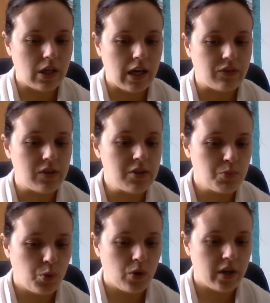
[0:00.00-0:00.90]
at this
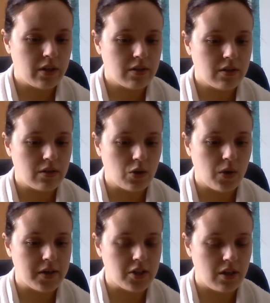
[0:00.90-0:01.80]
point, the
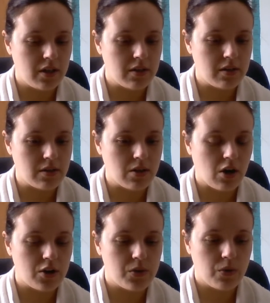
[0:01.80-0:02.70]
question is,
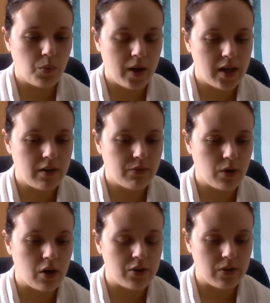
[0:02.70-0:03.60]
are you the wave
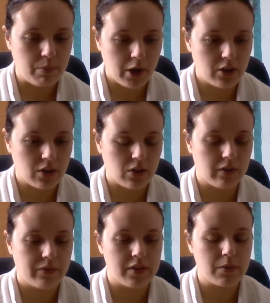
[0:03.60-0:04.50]
or are you the particle
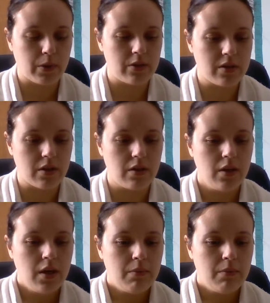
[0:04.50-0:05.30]
of this person?